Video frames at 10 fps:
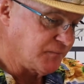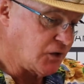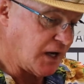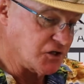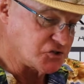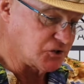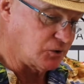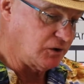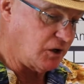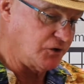
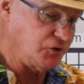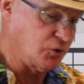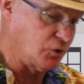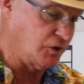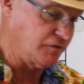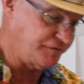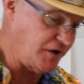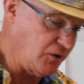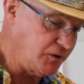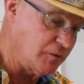install on your
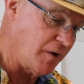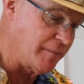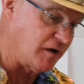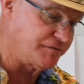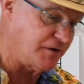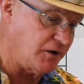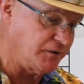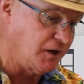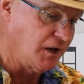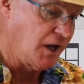phone, your mobile phone,